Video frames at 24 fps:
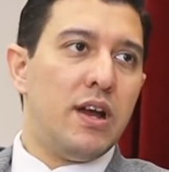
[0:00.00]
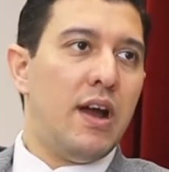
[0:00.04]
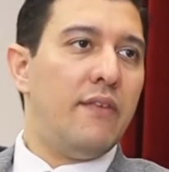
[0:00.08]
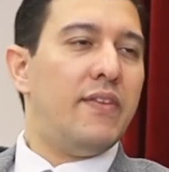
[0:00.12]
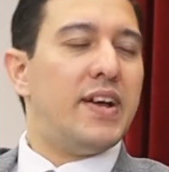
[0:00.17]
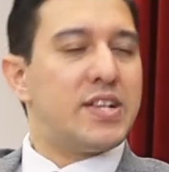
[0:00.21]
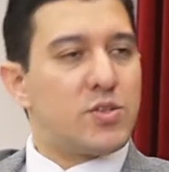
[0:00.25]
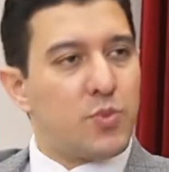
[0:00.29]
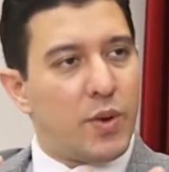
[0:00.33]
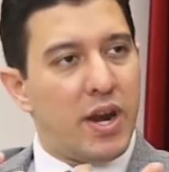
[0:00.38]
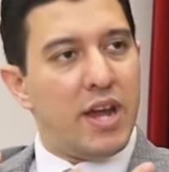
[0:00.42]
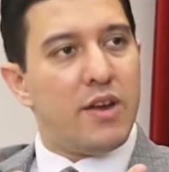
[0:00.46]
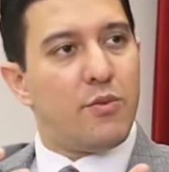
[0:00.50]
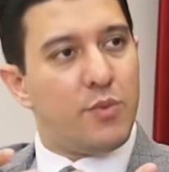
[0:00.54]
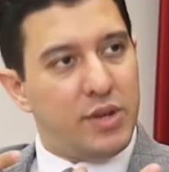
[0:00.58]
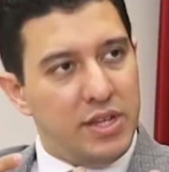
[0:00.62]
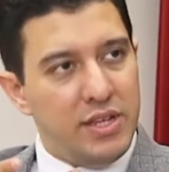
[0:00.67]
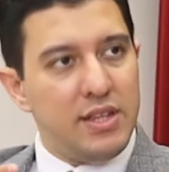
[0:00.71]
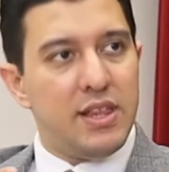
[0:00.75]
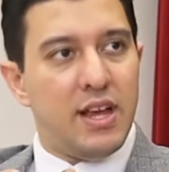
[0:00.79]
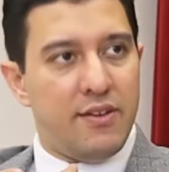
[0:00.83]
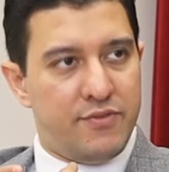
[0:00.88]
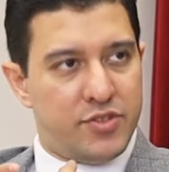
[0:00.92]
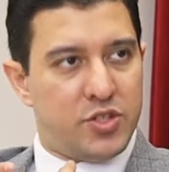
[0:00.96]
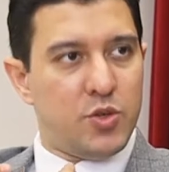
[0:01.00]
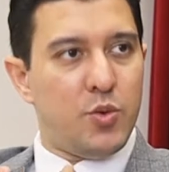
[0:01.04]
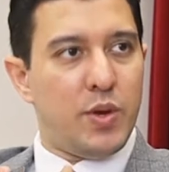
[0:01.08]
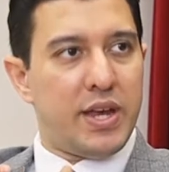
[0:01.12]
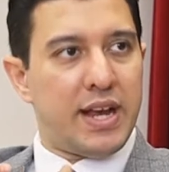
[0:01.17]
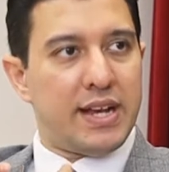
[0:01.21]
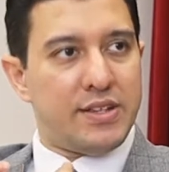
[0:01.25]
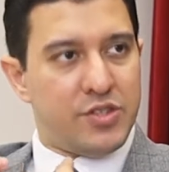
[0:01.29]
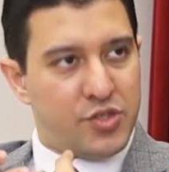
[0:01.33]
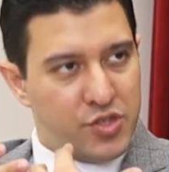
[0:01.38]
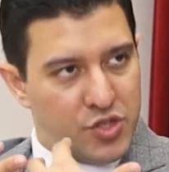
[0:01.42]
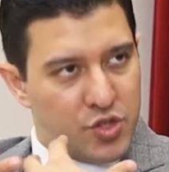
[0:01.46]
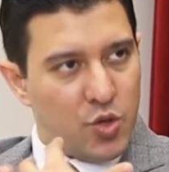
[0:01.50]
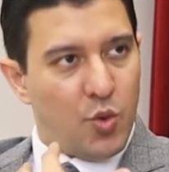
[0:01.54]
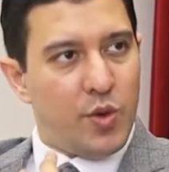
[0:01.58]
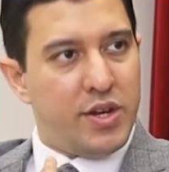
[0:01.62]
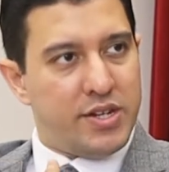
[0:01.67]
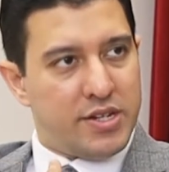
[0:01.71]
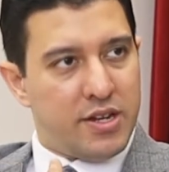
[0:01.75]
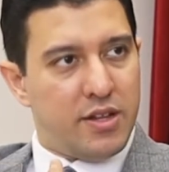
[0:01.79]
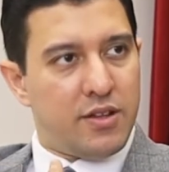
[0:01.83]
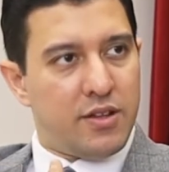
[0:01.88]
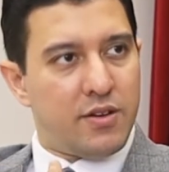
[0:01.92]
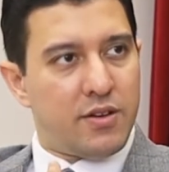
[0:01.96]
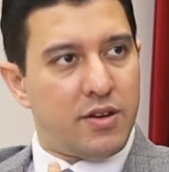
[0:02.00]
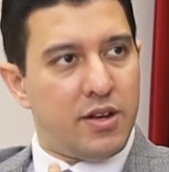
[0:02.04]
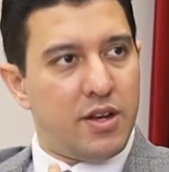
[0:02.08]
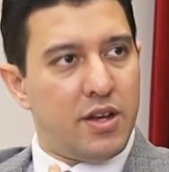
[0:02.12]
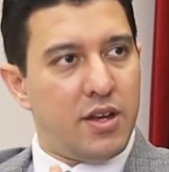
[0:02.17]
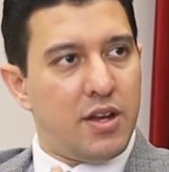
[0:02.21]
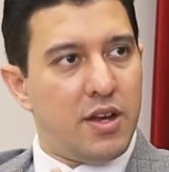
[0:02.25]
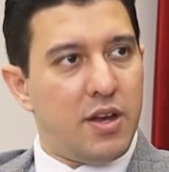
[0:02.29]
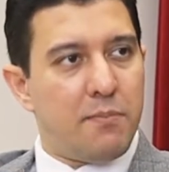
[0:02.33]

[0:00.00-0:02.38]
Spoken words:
And that's what I really love doing as a storyteller.